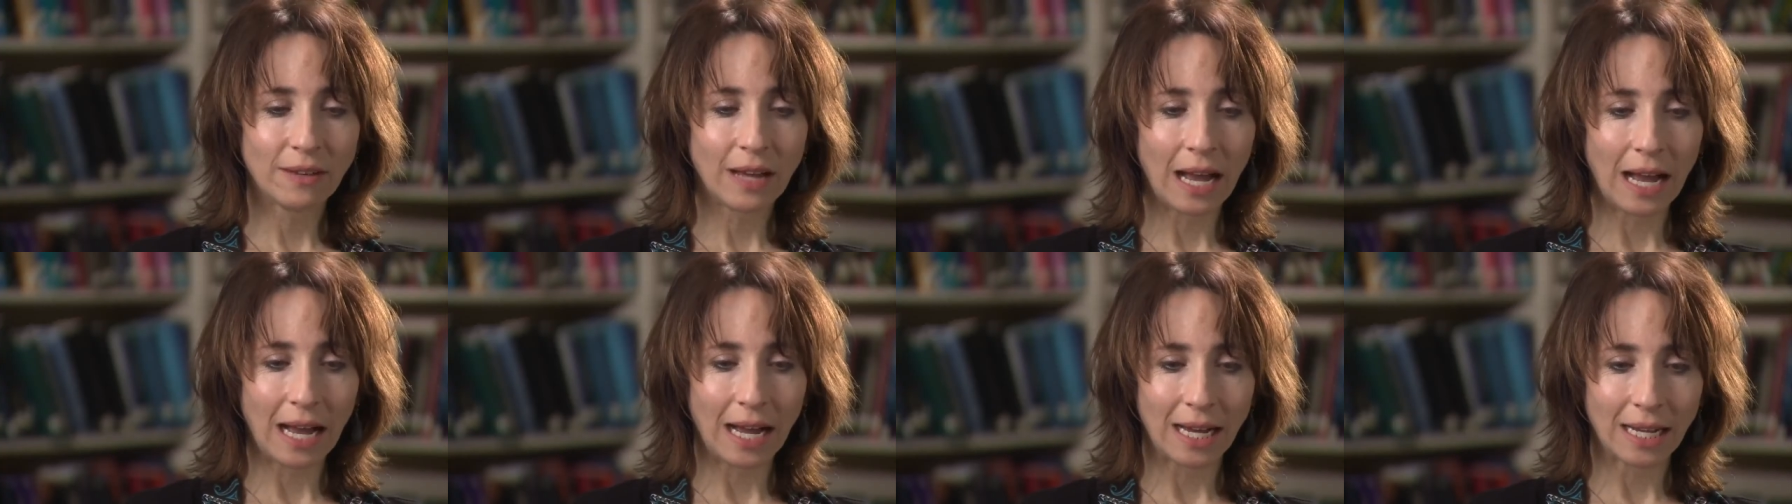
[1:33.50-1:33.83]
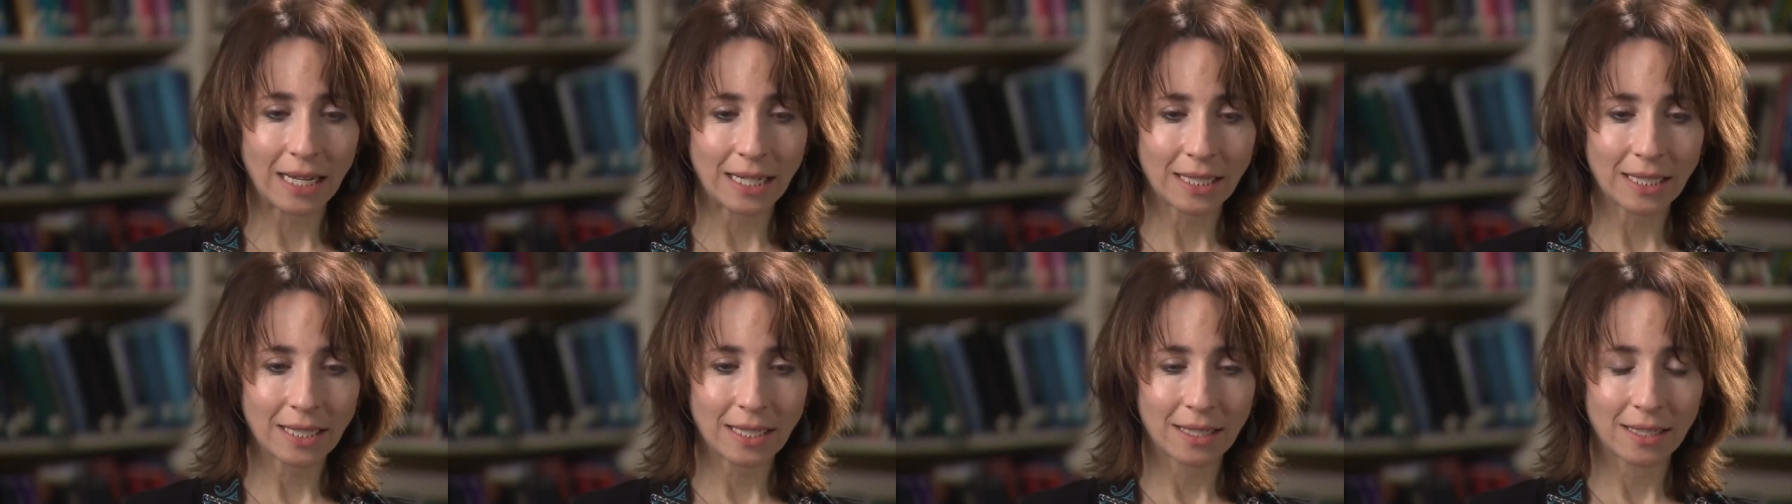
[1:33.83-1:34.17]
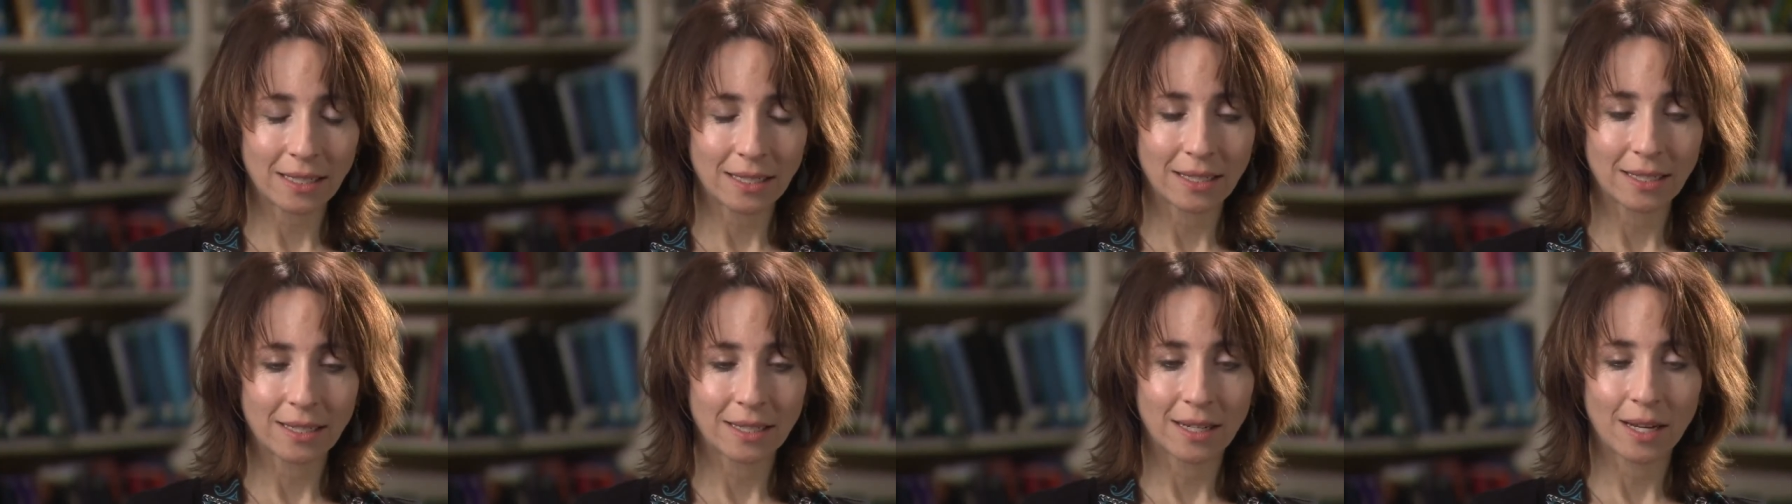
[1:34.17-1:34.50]
have had
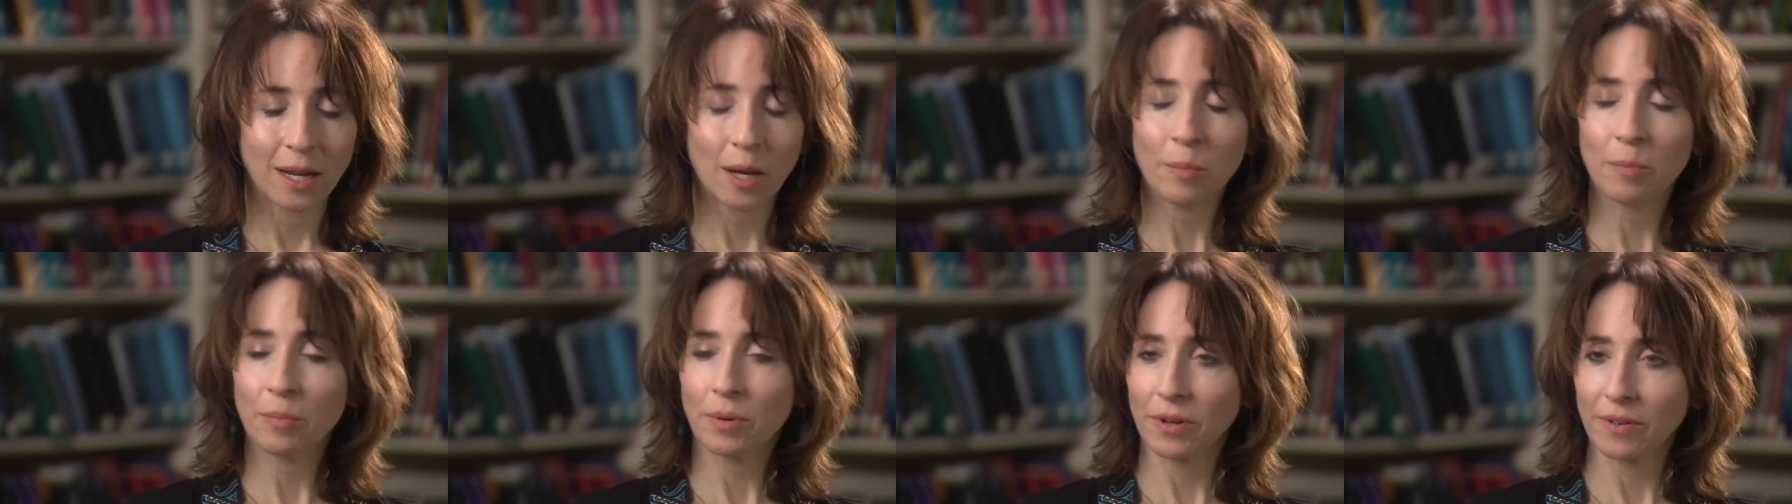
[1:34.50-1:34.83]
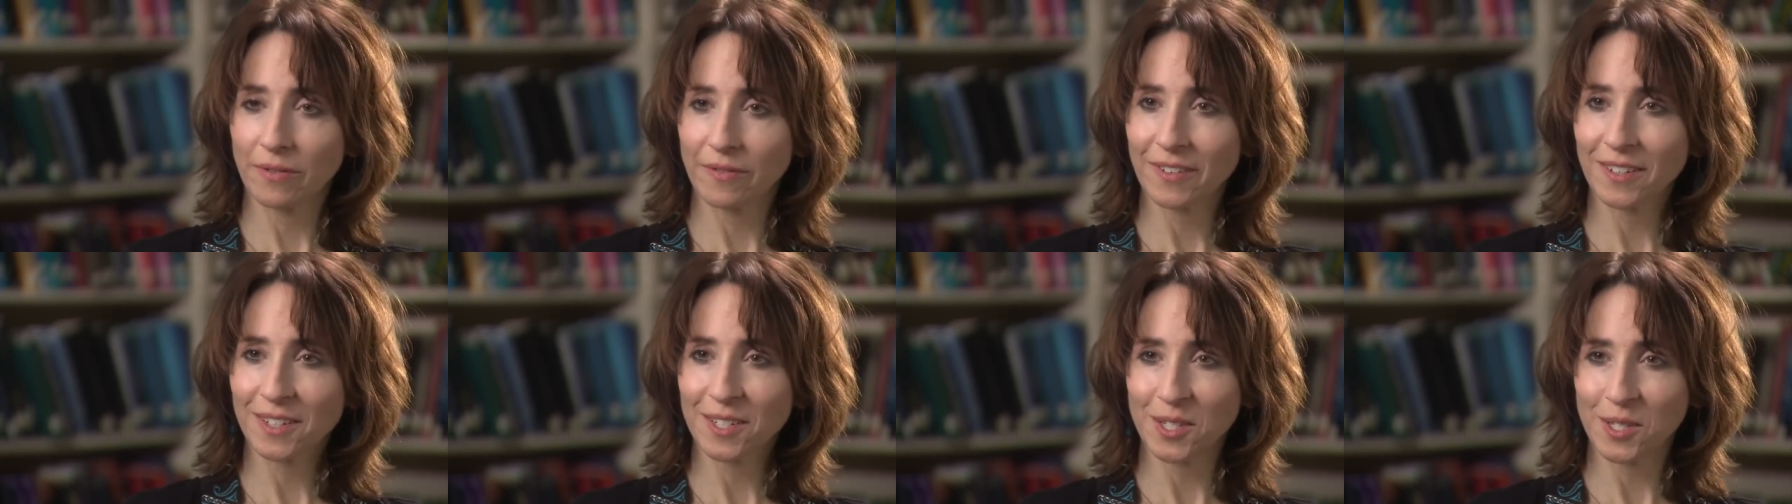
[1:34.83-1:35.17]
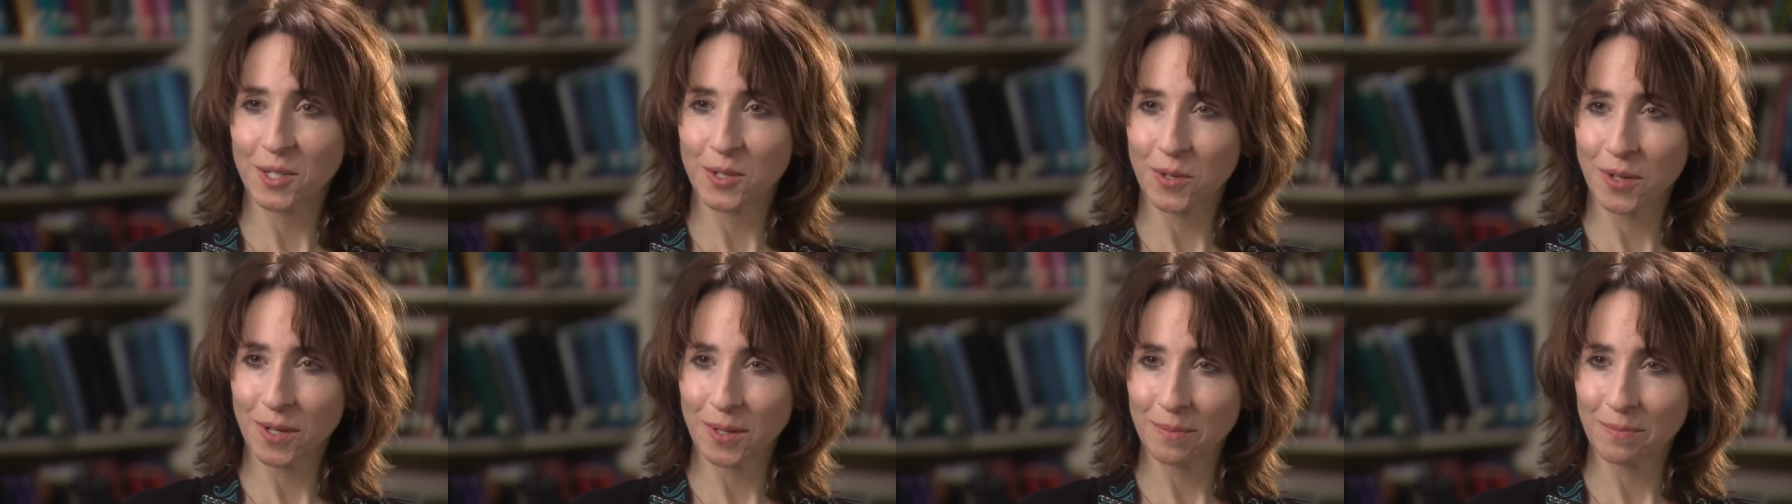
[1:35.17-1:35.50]
a perfect
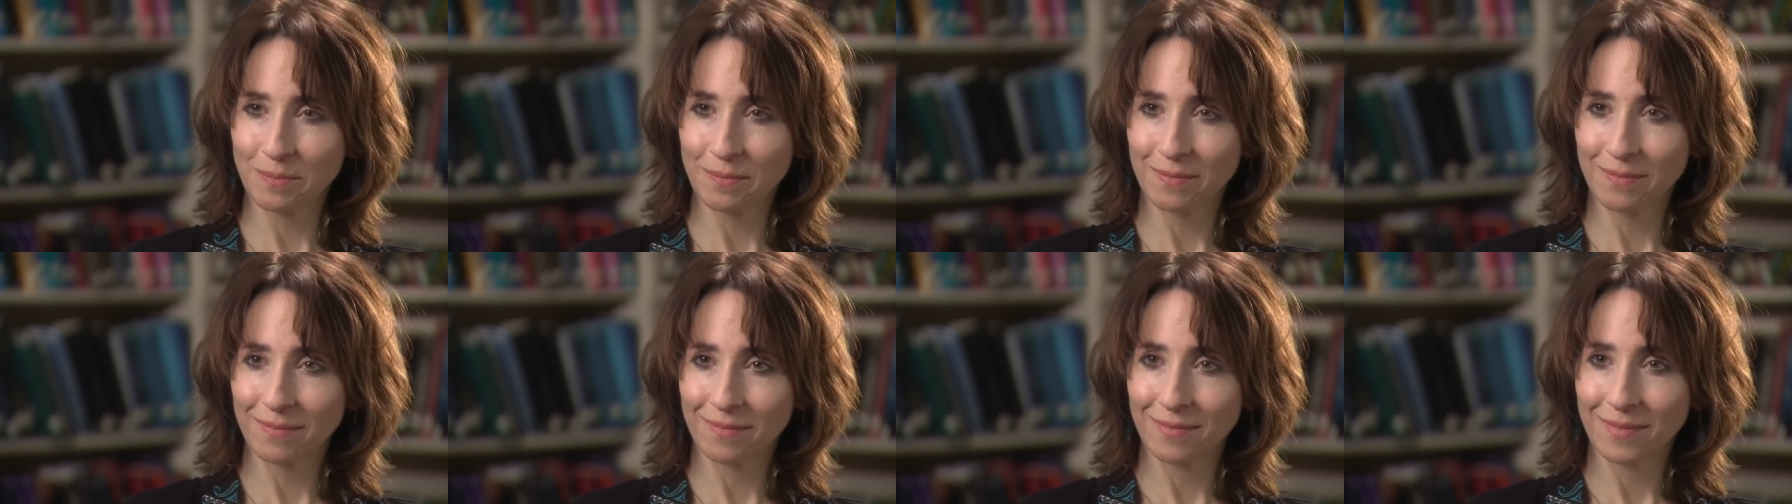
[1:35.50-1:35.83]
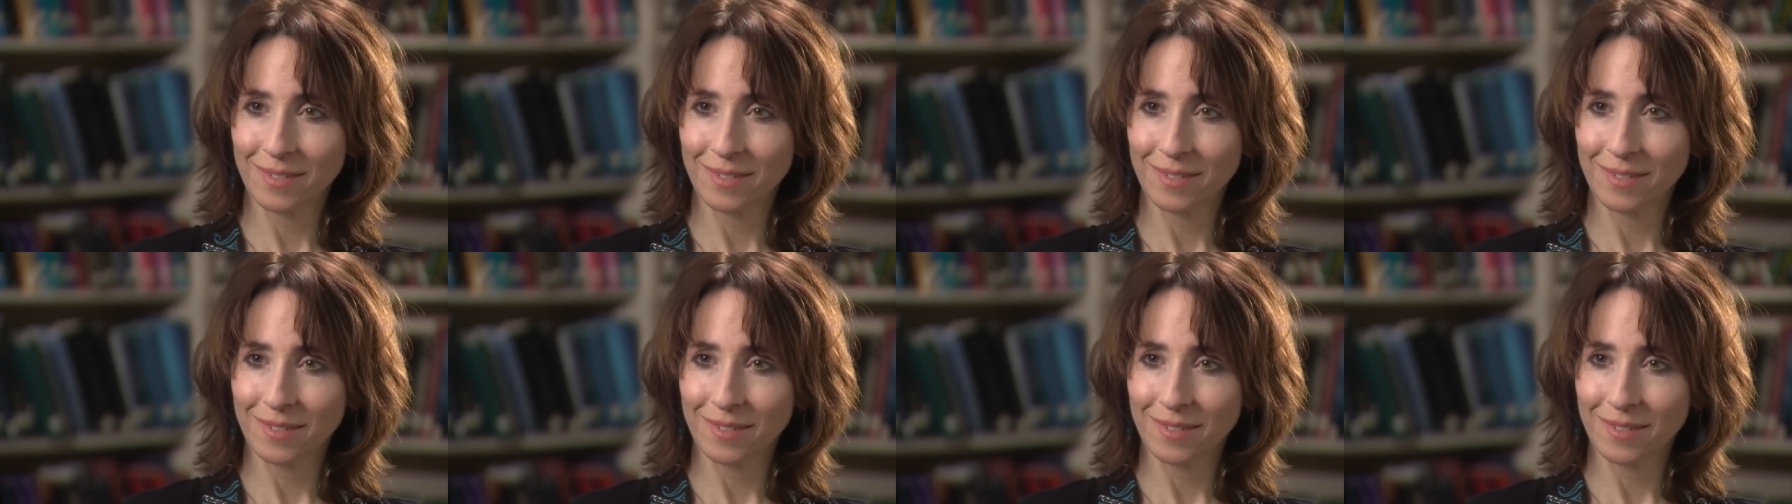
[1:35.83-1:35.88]
storm.